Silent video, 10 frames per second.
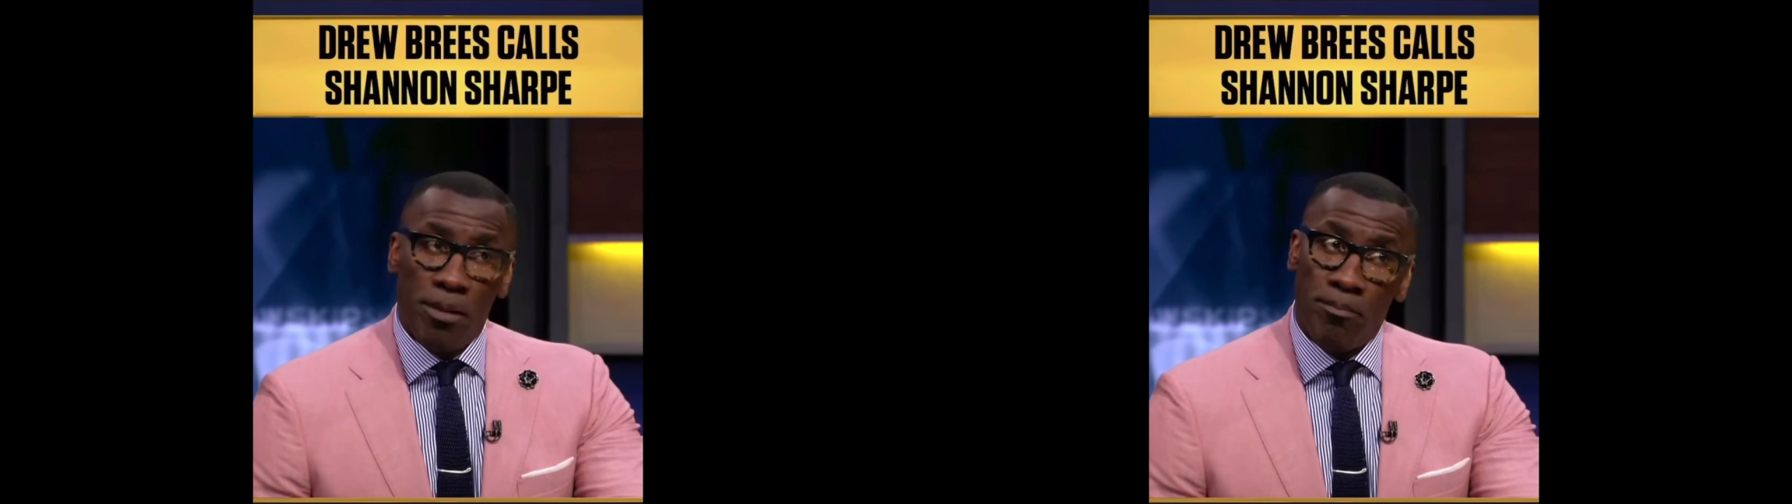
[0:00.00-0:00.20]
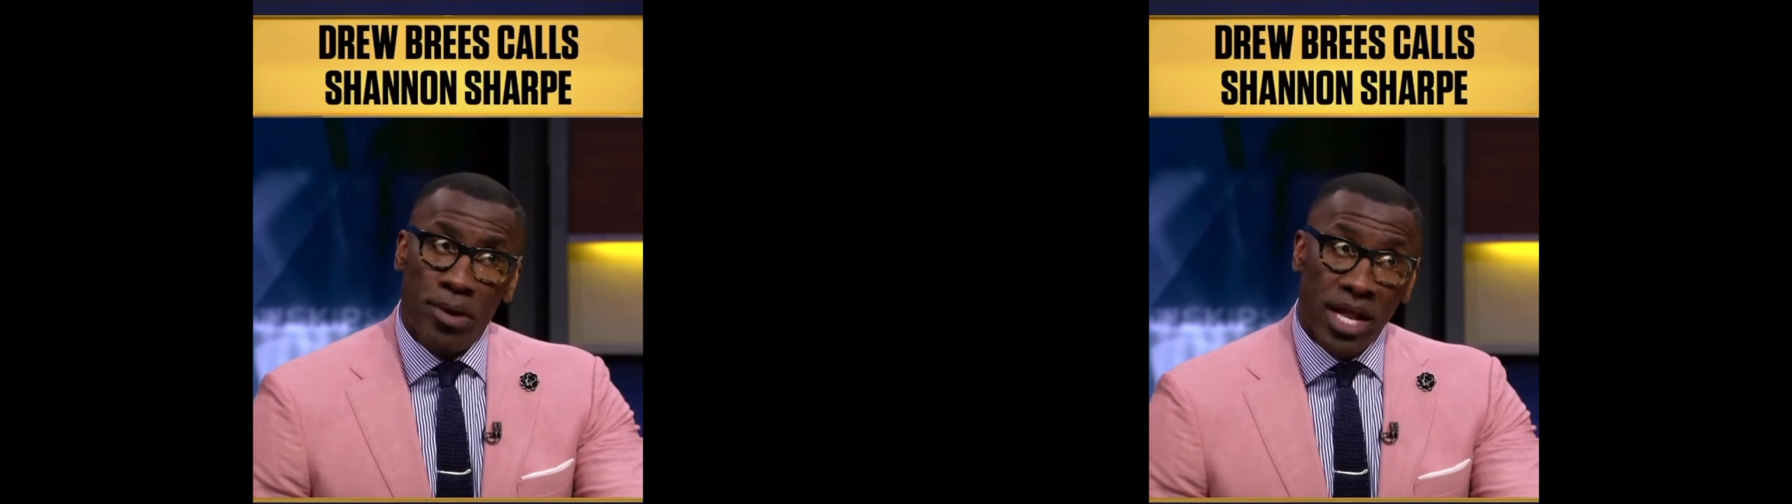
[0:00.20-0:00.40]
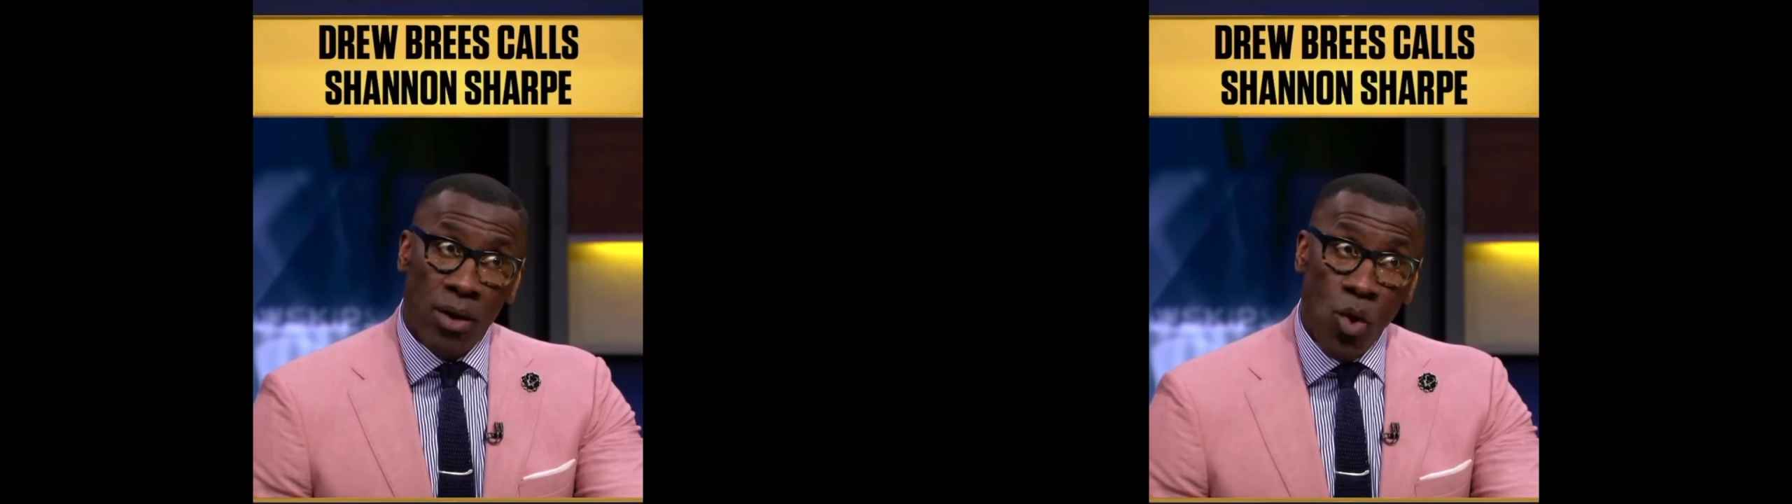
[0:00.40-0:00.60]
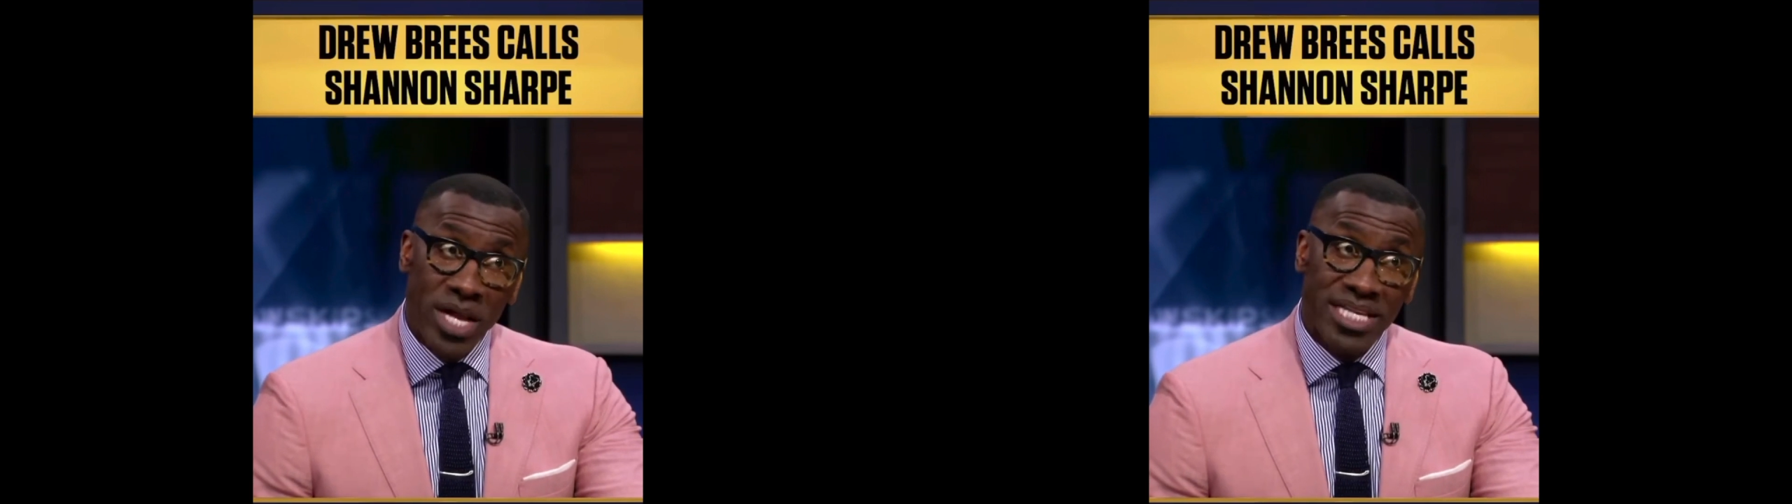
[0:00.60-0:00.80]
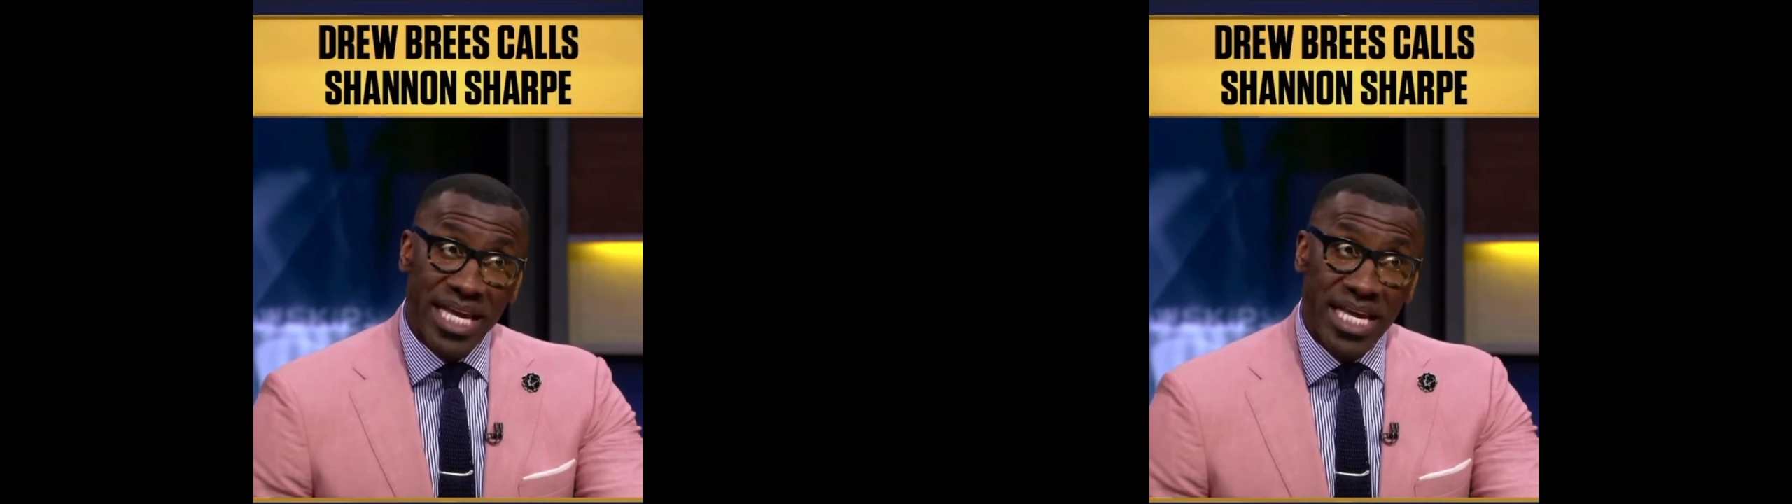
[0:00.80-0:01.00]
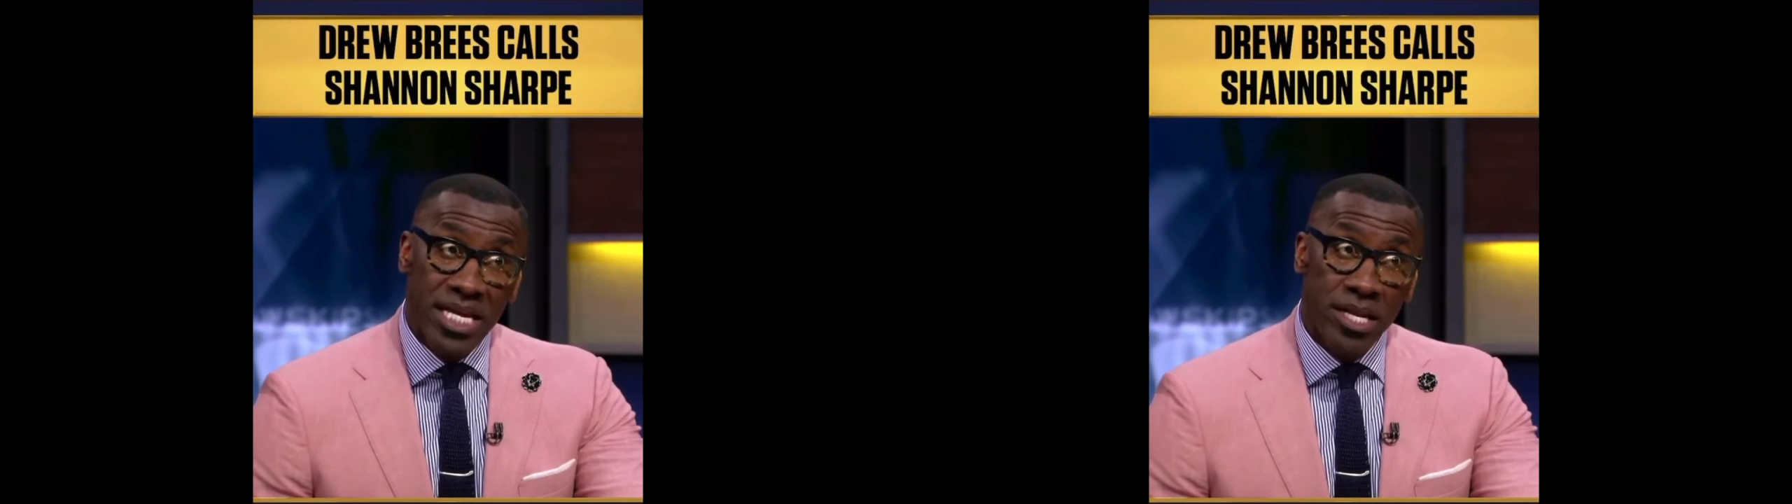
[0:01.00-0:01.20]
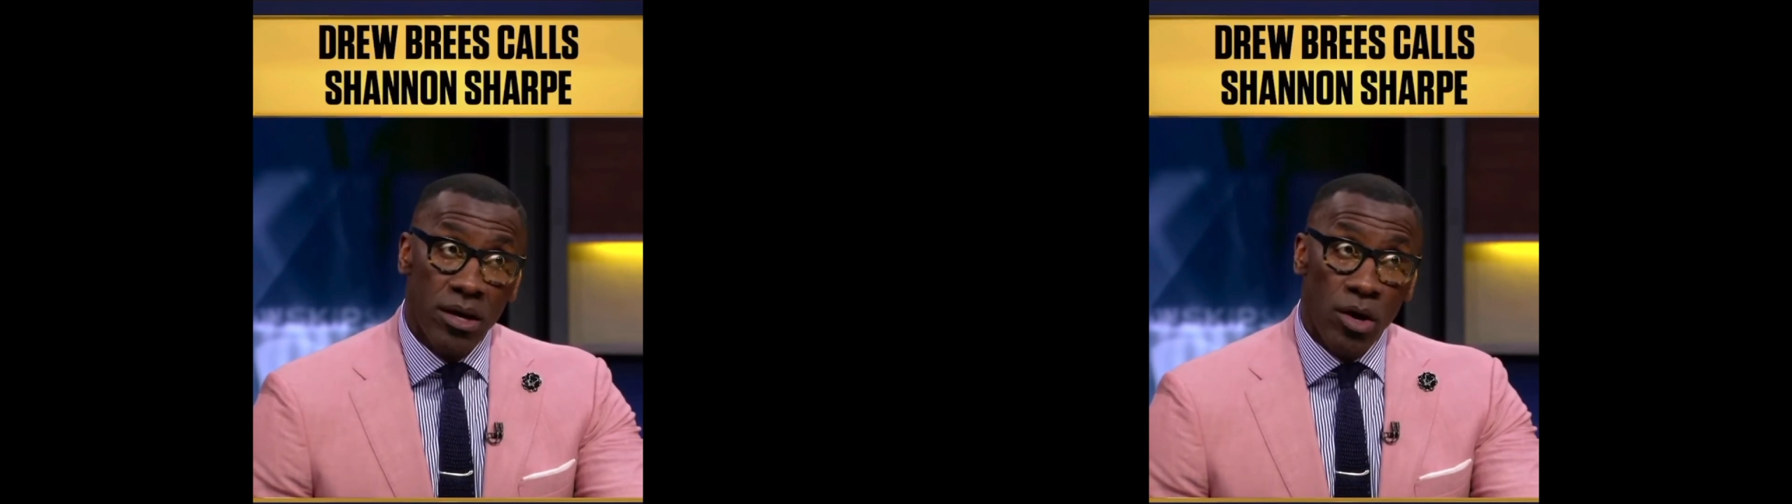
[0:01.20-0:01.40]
But one deed,